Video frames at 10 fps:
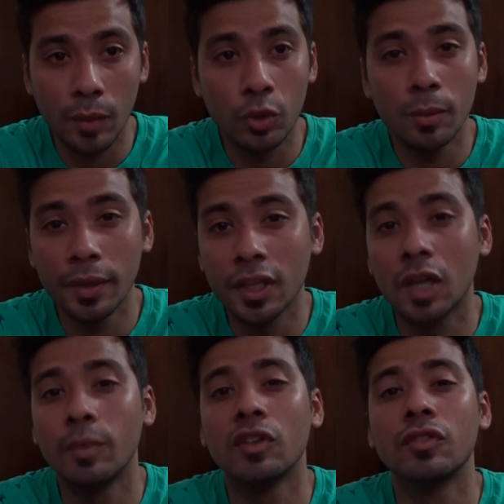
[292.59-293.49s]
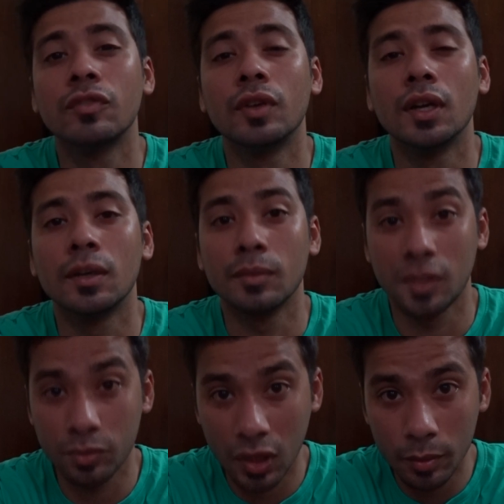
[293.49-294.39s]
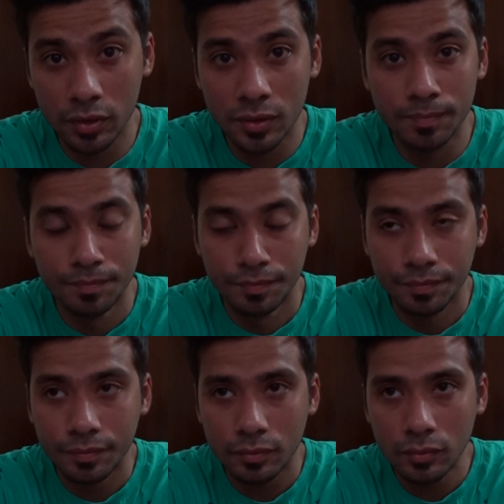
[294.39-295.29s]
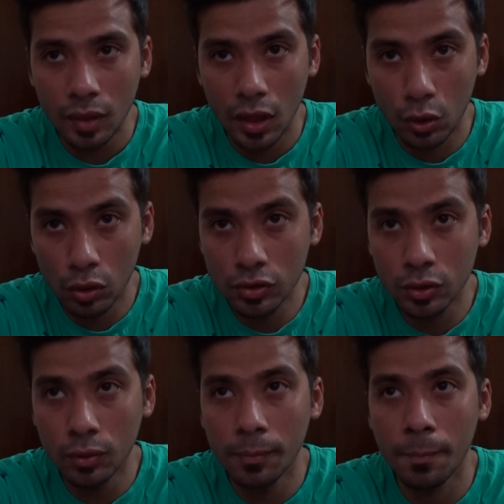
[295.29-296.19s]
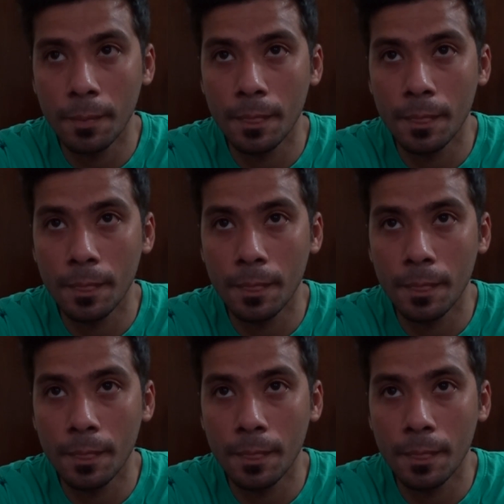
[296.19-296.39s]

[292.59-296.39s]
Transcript: I'm going to meet a couple of my subscribers. And also,